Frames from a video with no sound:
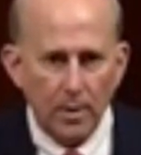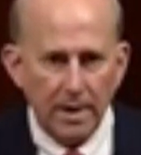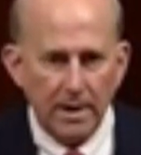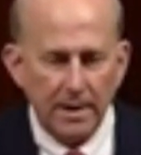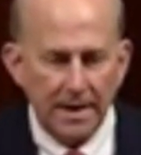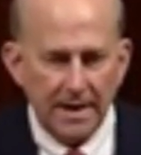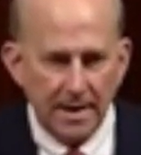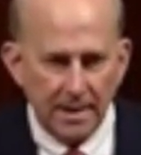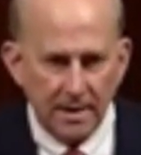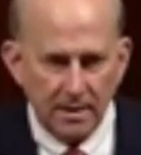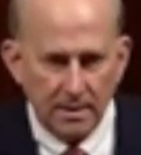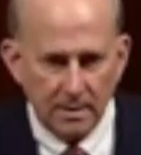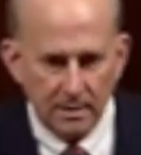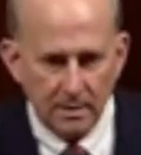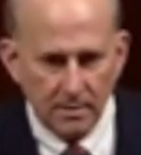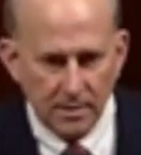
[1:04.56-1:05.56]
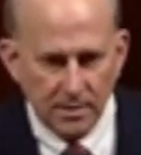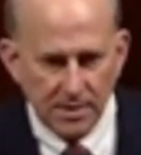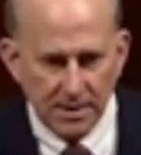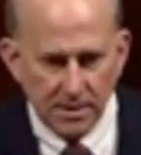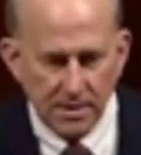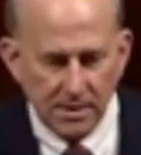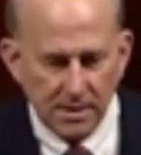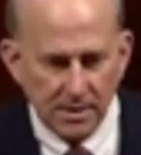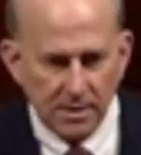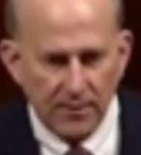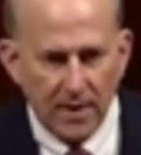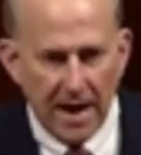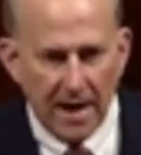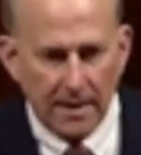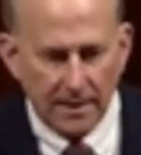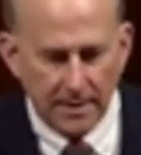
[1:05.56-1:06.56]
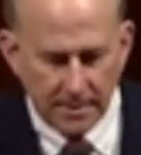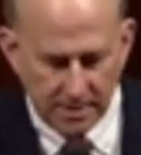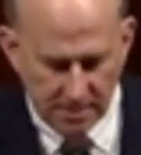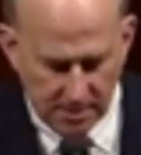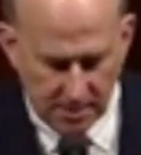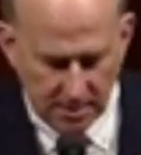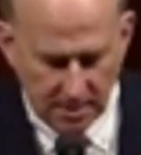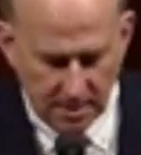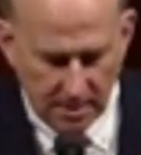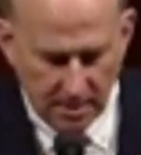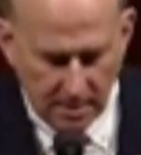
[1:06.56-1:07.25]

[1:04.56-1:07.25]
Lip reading: the senseless violence. But